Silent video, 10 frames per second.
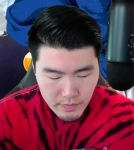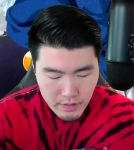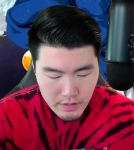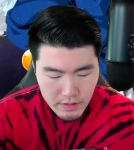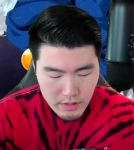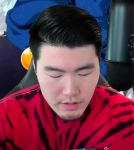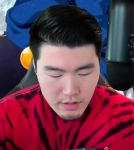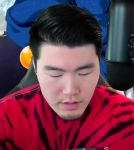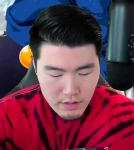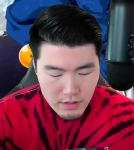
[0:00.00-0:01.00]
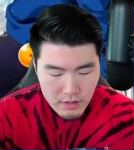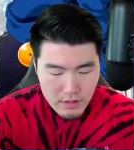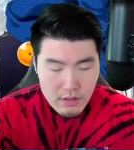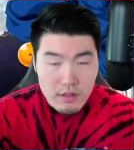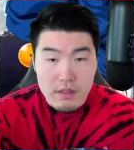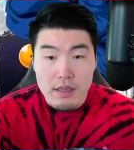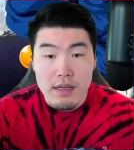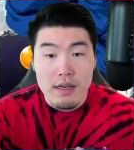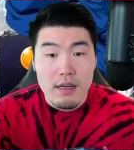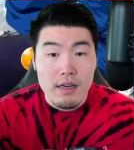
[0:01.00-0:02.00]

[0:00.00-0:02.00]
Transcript: Nothing is said.